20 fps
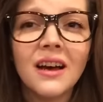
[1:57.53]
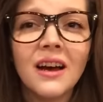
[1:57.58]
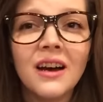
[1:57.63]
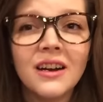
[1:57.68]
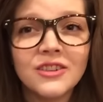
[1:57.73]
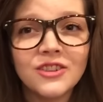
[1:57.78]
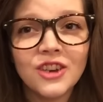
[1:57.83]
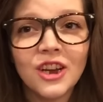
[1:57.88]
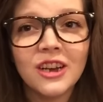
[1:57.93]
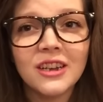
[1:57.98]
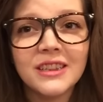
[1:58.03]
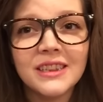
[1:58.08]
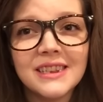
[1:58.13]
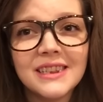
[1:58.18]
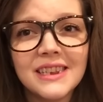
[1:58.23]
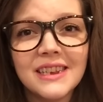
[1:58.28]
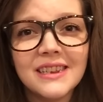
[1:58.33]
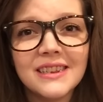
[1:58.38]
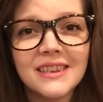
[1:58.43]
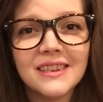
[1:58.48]
Hot chocolate
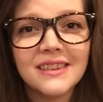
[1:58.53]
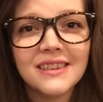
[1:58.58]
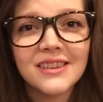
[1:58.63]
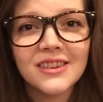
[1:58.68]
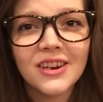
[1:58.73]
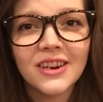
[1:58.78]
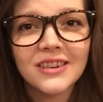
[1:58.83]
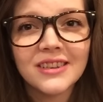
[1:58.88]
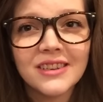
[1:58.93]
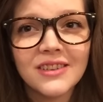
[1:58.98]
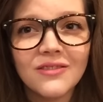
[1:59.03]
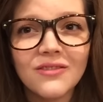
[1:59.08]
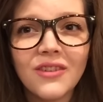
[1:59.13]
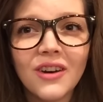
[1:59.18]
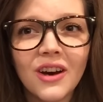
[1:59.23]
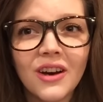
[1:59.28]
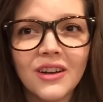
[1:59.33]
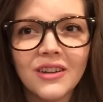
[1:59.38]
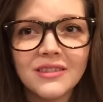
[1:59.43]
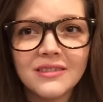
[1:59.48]
season starts in
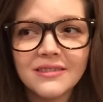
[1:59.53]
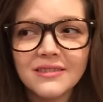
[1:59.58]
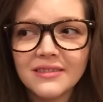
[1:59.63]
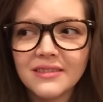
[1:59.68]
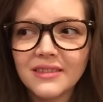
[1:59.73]
fall.